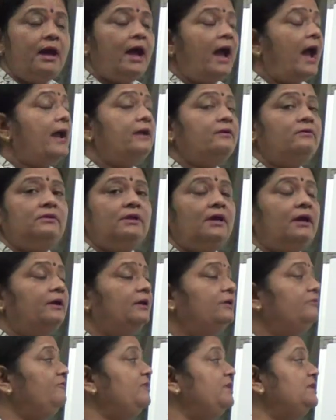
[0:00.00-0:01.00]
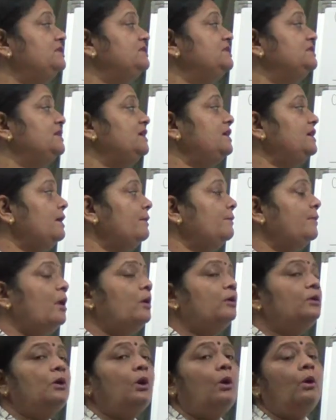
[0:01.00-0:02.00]
And if we say
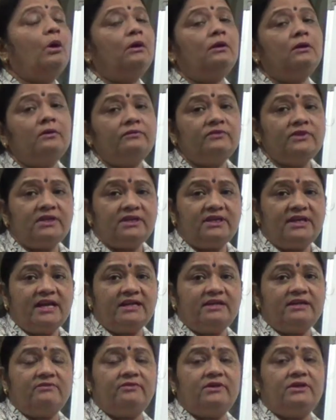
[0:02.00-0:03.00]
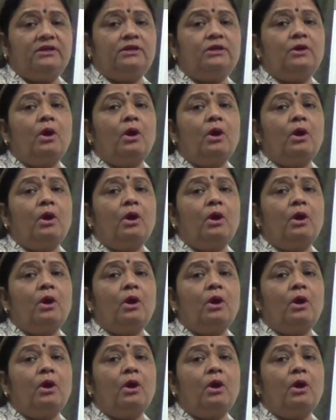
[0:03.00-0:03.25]
about the order of the reactivity,